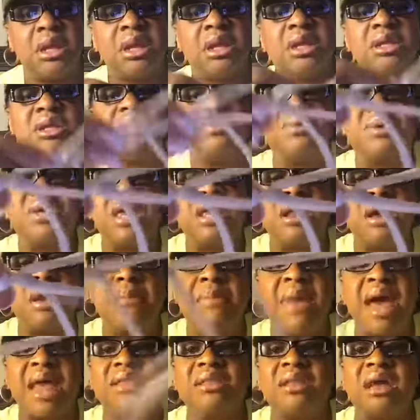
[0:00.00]
You get on
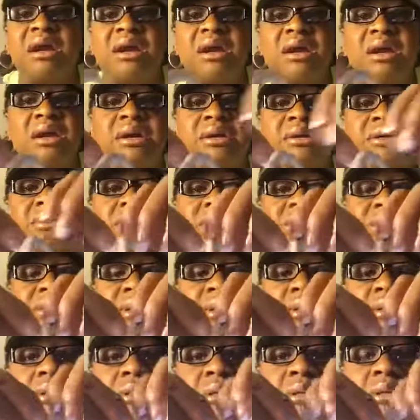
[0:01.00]
my nerves.
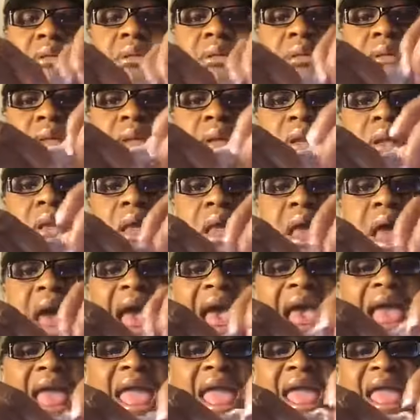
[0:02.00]

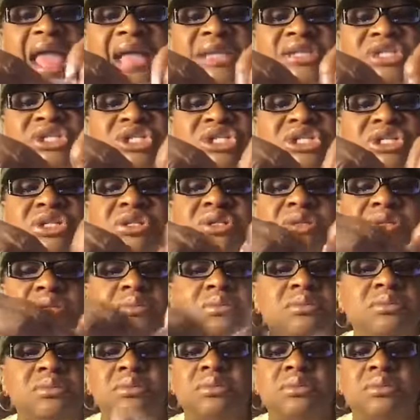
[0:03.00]
I hate you.